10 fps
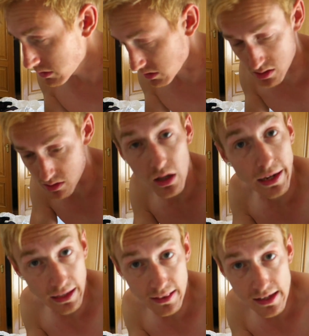because I
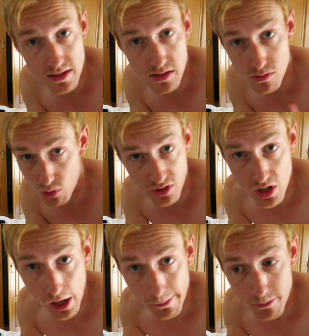need this all the
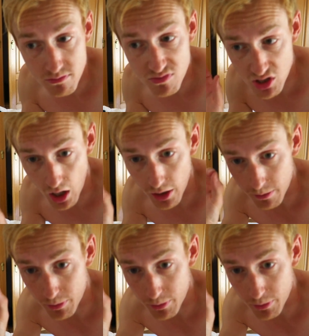time. Sun,